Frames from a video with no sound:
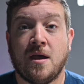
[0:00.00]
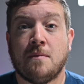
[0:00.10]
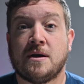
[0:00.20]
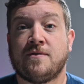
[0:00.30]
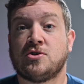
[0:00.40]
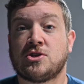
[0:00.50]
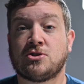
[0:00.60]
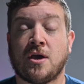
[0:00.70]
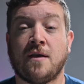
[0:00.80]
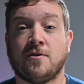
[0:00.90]
But if you're just
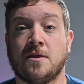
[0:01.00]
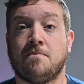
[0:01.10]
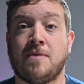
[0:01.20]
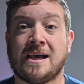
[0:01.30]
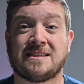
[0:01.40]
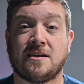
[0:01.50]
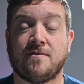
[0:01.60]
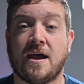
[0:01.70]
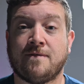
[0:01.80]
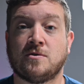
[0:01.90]
looking for the best set of
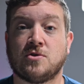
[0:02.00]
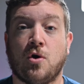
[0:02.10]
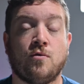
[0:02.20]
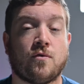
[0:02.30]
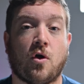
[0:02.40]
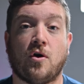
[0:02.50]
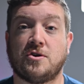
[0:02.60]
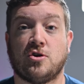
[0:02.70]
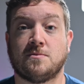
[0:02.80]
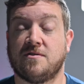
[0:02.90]
headphones overall in
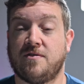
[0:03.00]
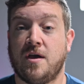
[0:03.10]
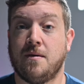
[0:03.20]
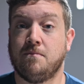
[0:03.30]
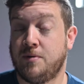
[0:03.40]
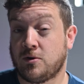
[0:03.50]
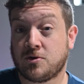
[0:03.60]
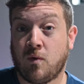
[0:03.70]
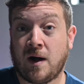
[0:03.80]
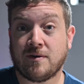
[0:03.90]
terms of build
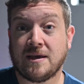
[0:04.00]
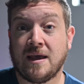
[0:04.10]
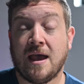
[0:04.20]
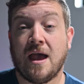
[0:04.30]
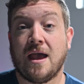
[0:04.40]
quality,